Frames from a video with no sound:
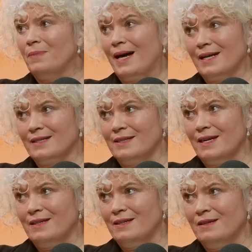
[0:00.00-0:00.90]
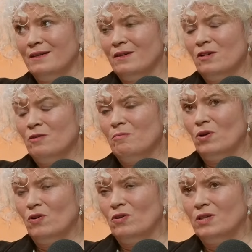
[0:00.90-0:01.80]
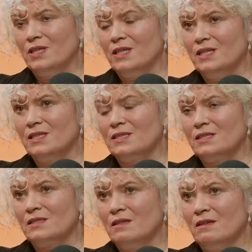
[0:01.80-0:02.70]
back then, Paul, is